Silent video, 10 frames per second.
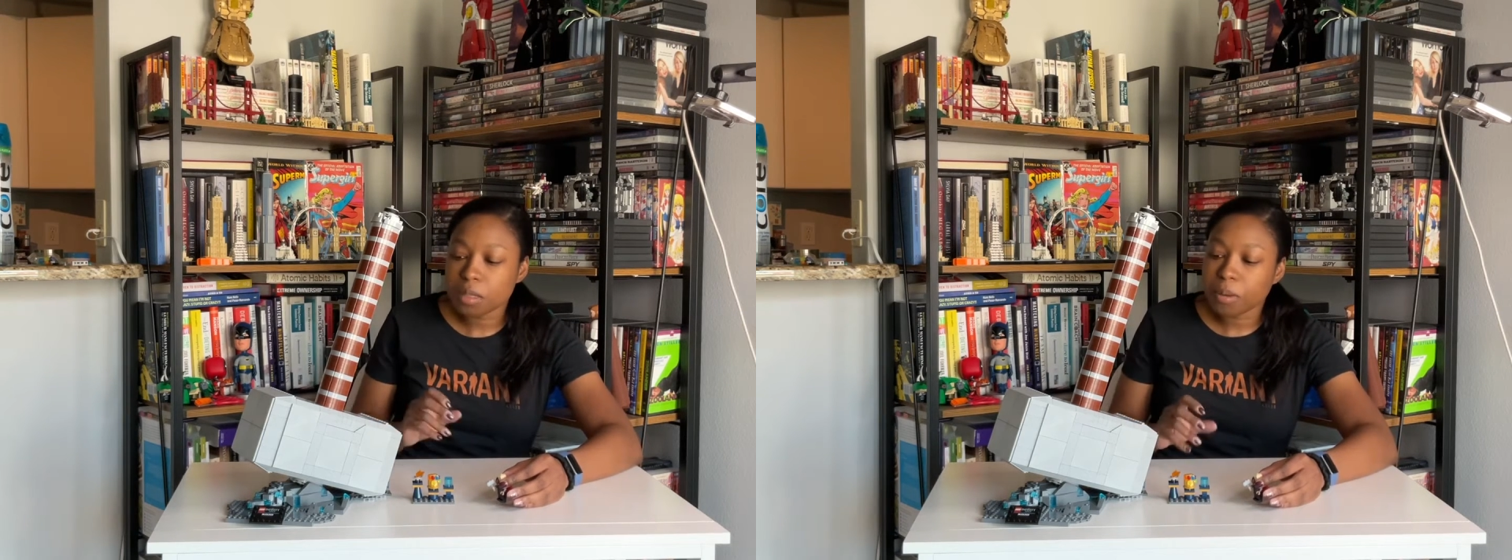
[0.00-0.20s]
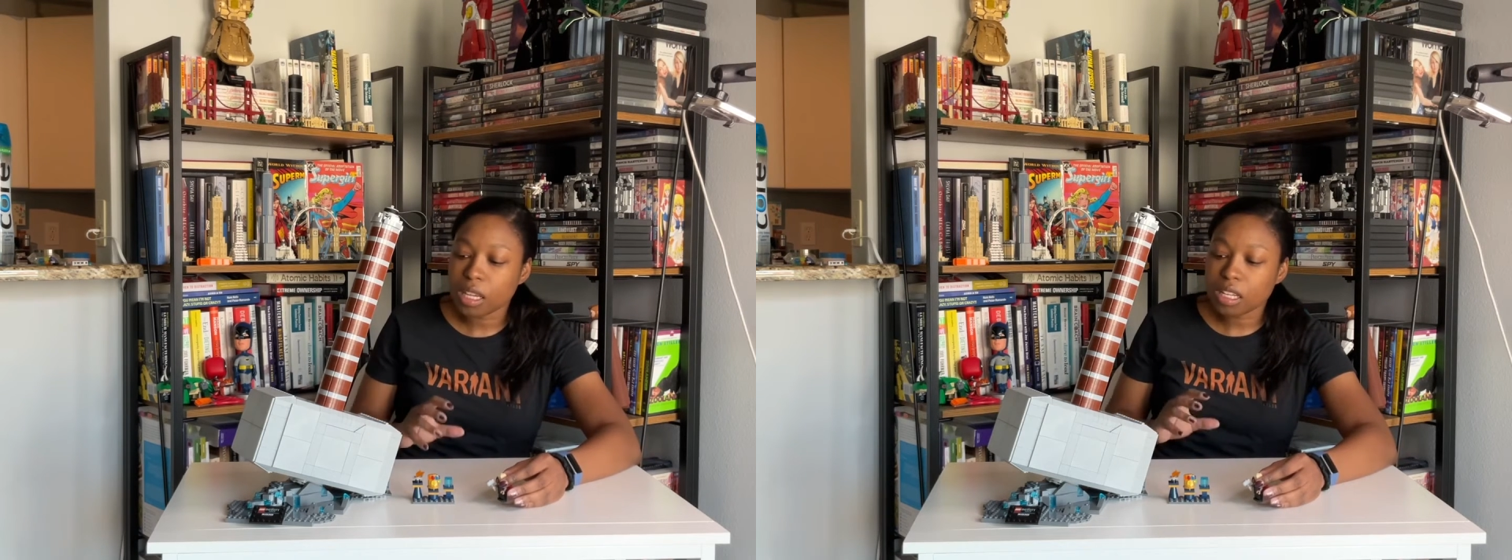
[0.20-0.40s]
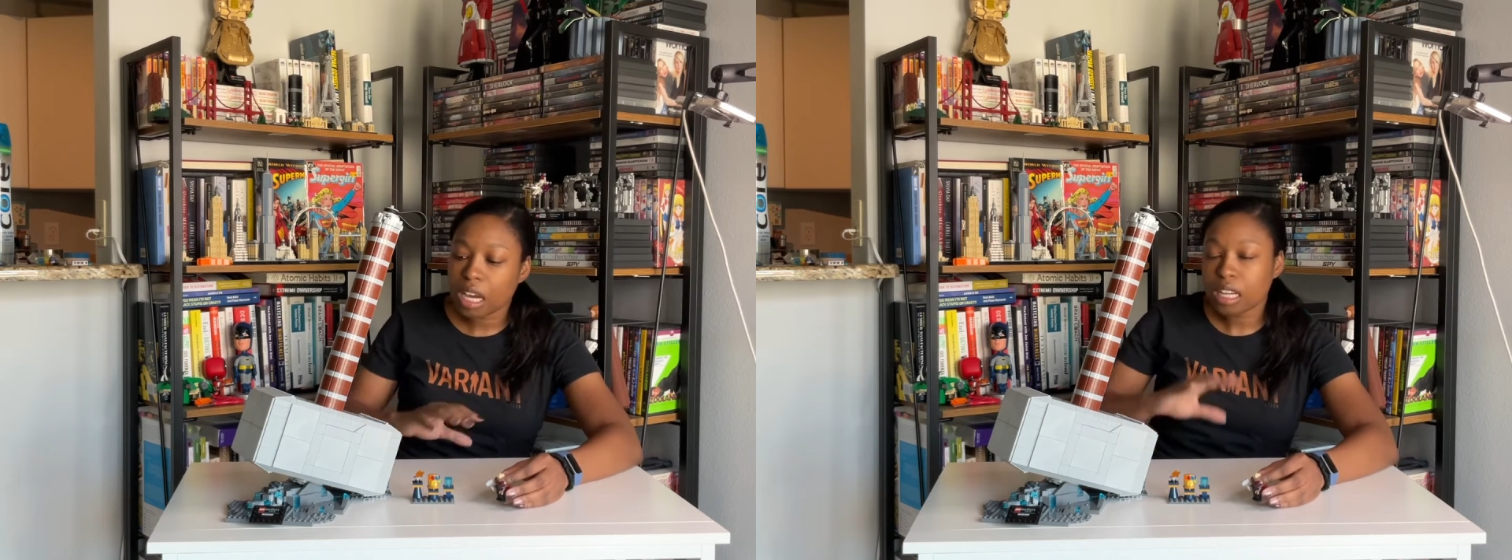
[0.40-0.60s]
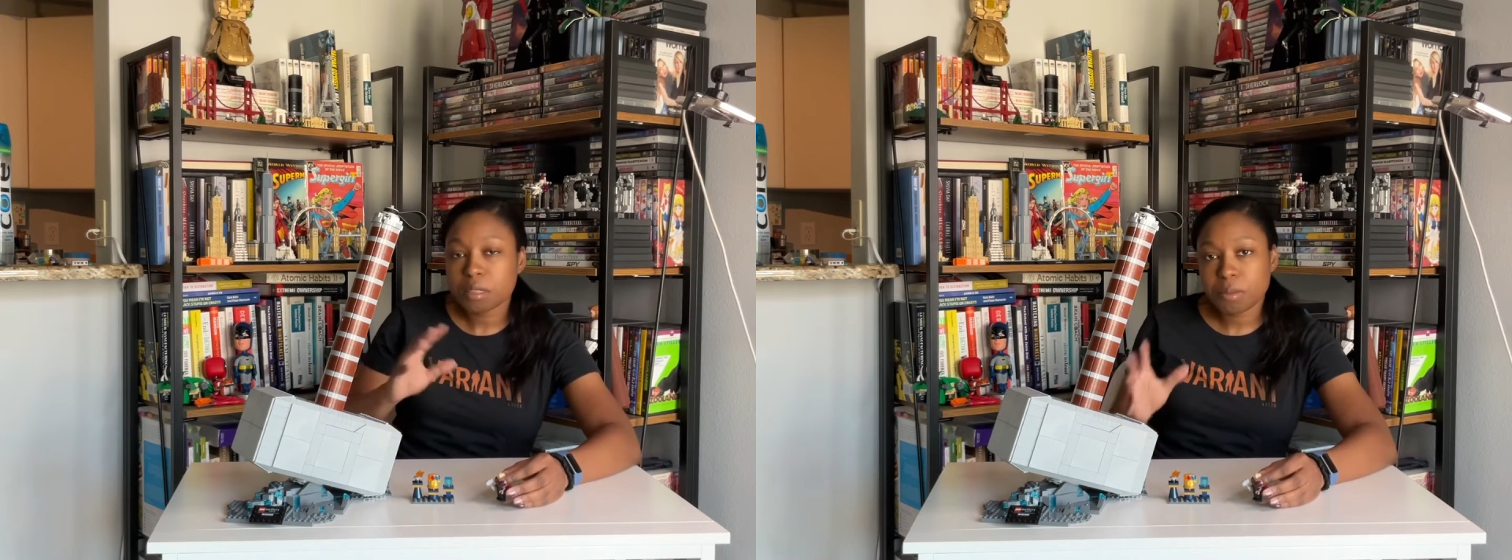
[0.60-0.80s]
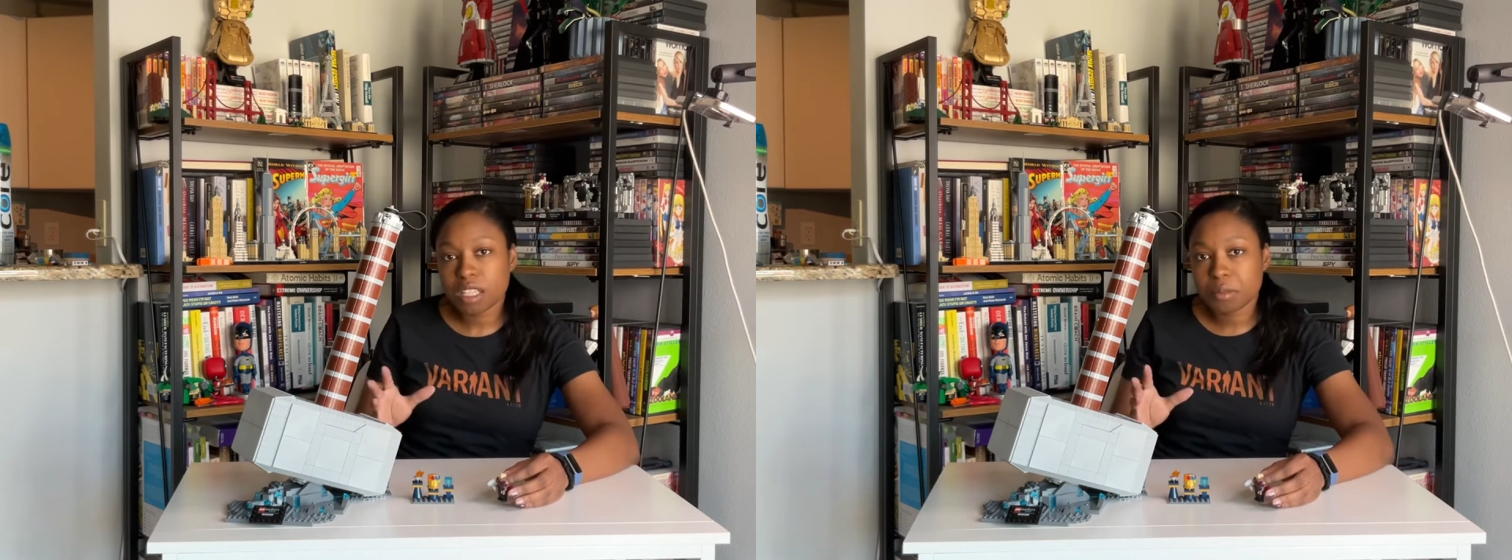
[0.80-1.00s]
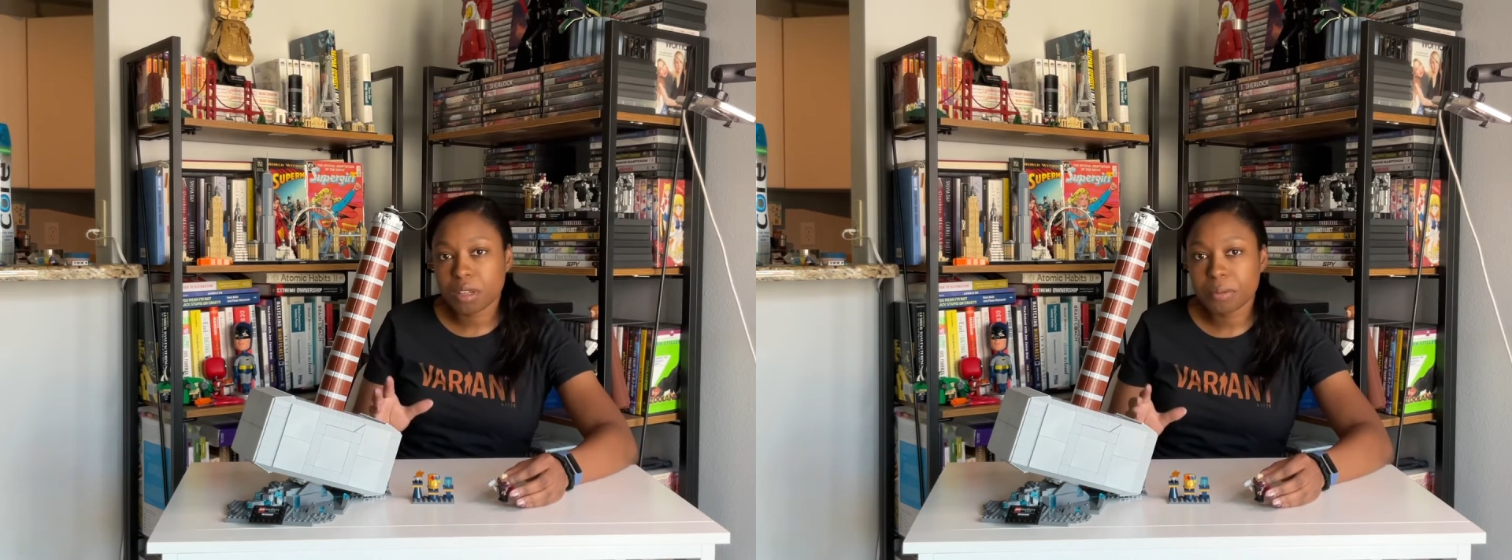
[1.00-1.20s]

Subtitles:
but not as many small